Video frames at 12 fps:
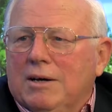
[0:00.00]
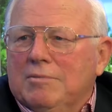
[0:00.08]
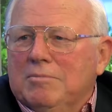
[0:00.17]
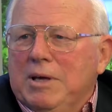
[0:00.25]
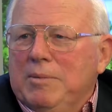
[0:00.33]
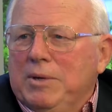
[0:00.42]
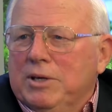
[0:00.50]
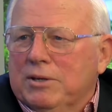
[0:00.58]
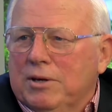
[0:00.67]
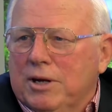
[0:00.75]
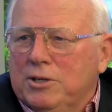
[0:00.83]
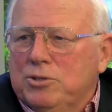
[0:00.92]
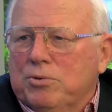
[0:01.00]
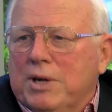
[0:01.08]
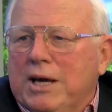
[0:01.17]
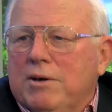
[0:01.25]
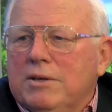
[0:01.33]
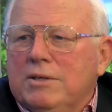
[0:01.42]
maybe in larger
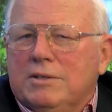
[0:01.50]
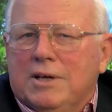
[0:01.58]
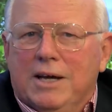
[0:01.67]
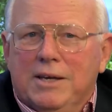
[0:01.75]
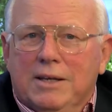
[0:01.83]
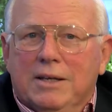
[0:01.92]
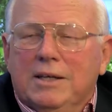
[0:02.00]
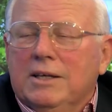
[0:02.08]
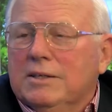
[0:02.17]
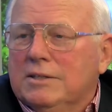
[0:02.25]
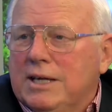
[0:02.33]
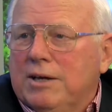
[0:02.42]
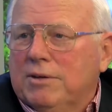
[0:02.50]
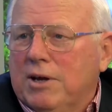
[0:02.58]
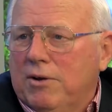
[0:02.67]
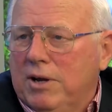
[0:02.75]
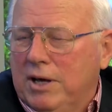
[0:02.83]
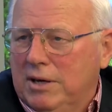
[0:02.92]
counties, ideally in South
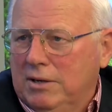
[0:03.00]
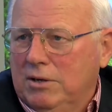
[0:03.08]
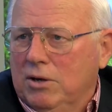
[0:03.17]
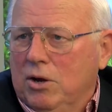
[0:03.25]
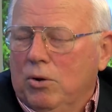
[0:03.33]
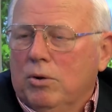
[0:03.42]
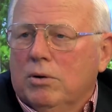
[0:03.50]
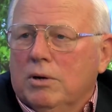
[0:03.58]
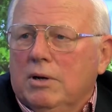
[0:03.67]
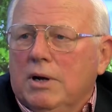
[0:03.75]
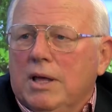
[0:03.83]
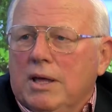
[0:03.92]
Carolina, or